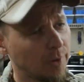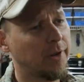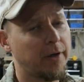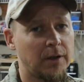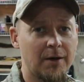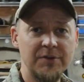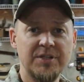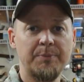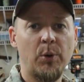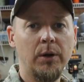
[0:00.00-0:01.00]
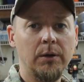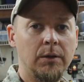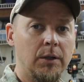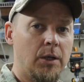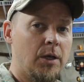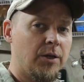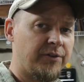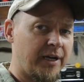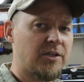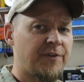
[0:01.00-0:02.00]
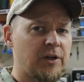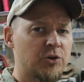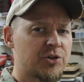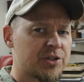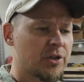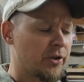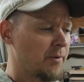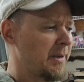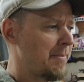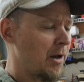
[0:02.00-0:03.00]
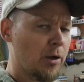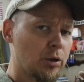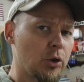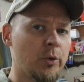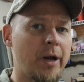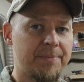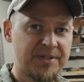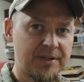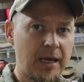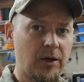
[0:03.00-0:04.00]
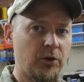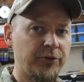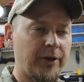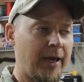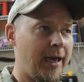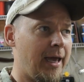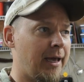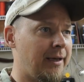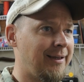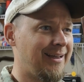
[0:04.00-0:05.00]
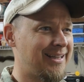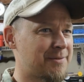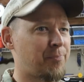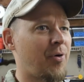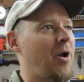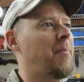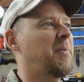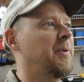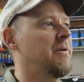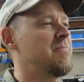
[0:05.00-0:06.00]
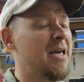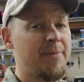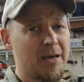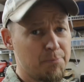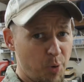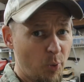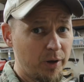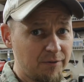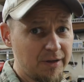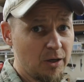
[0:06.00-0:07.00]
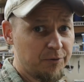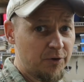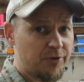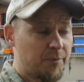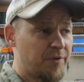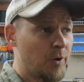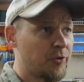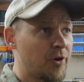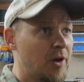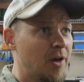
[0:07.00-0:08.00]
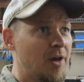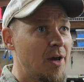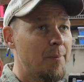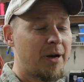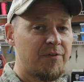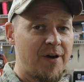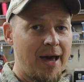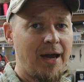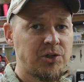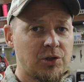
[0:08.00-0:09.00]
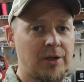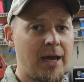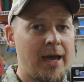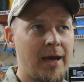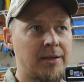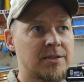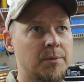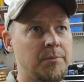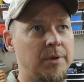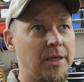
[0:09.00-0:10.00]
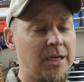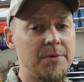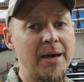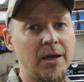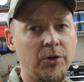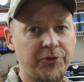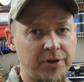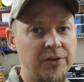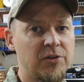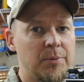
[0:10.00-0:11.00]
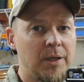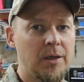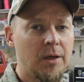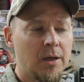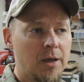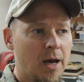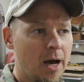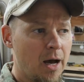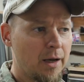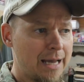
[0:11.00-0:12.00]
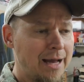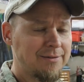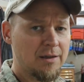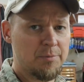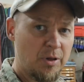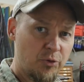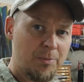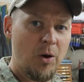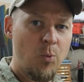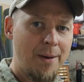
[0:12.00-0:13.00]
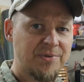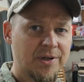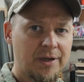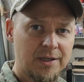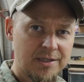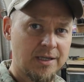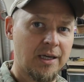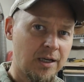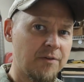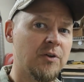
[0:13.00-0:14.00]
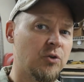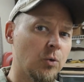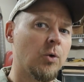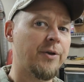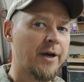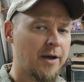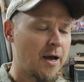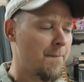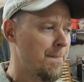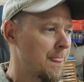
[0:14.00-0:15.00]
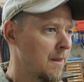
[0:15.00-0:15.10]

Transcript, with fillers: a little love and support. Today's video is just a little bit about gluing up scales, and it's probably maybe a boring video for some folks, but I've actually had some emails sent to me, uh, contacting me through my website at c k knife and tool dot com.